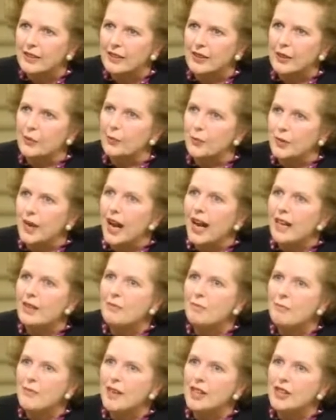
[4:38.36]
that a
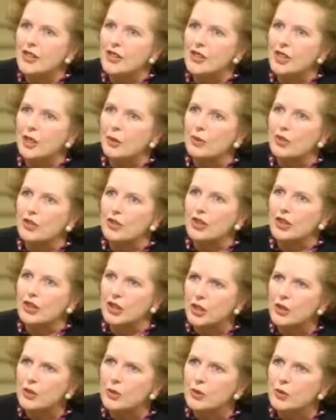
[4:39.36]
Prime Minister was
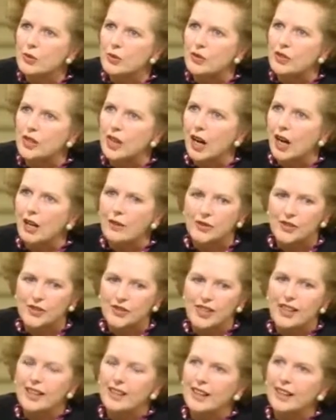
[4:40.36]
accused of
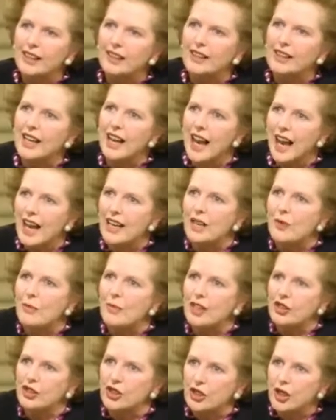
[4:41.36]
sinking an
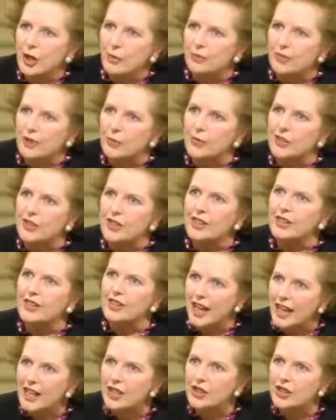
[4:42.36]
enemy ship that was a
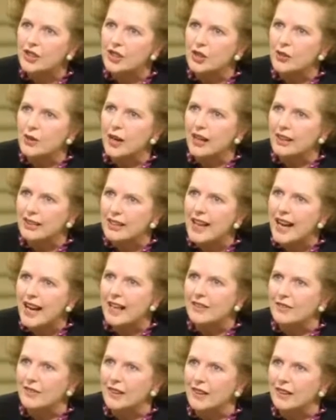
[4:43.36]
danger to our
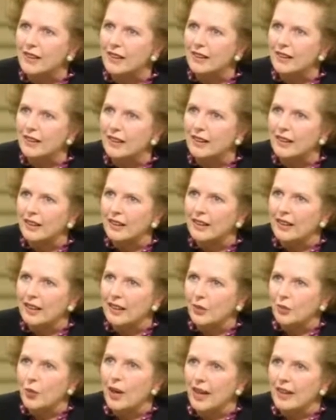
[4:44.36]
navy,
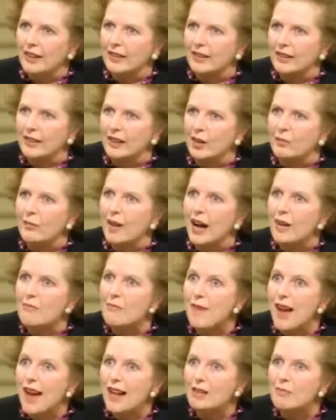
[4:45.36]
when my
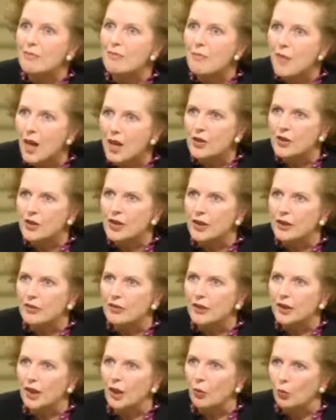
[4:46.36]
main
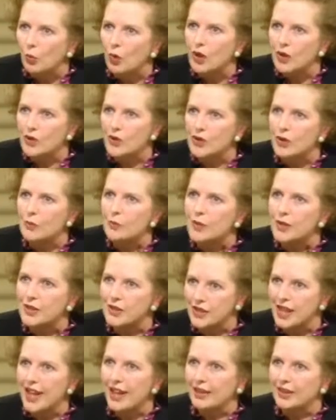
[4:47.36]
motive was to
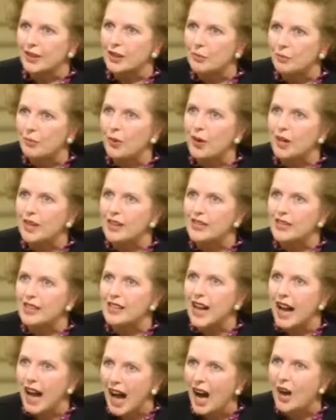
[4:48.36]
protect the boys
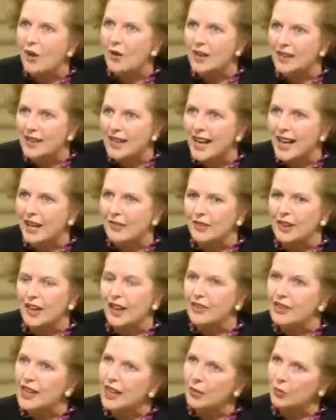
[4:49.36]
in our
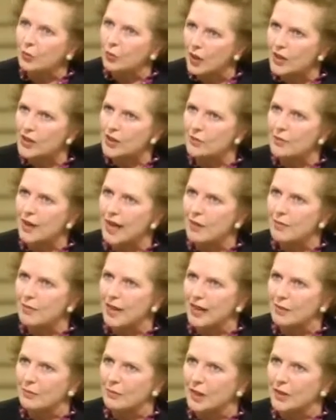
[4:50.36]
Navy. That was my
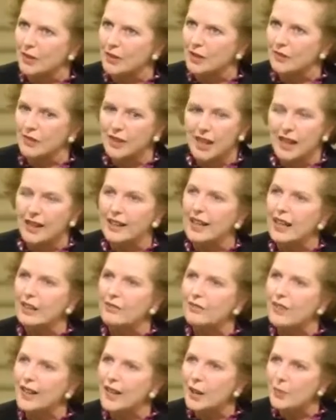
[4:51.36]
main motive, and
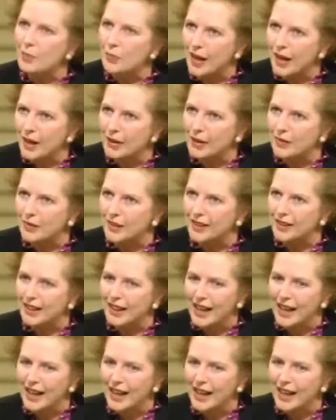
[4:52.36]
I'm very proud of it.